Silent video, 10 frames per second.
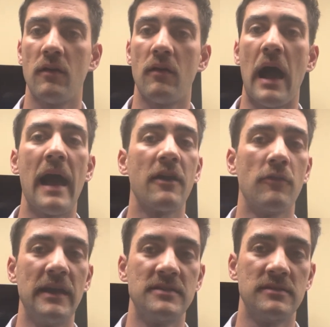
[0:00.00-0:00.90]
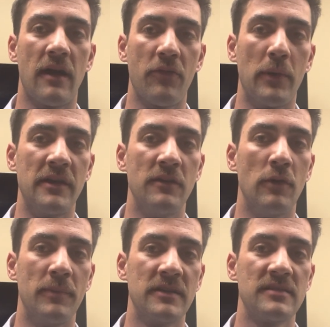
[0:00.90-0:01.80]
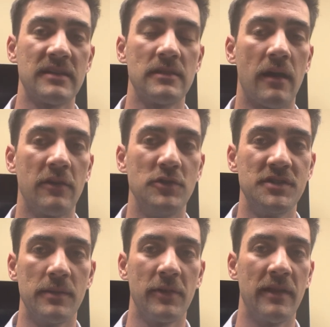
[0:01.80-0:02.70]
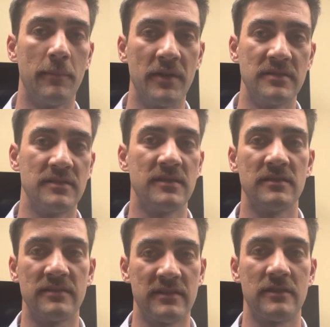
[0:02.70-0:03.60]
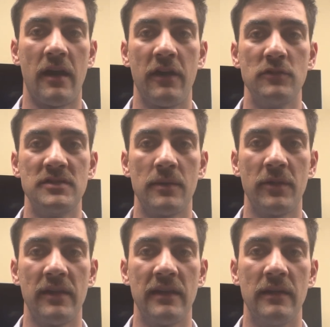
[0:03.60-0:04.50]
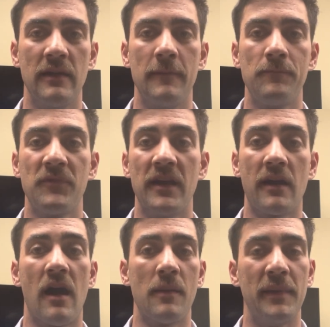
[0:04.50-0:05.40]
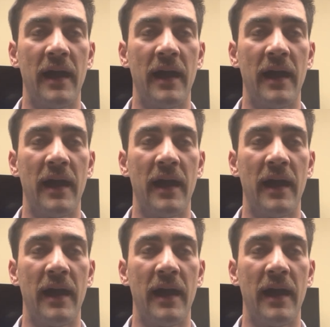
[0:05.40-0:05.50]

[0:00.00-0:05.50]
higher rates is not the way to do it, because that's not how you stimulate businesses and that's not how you stimulate the economy.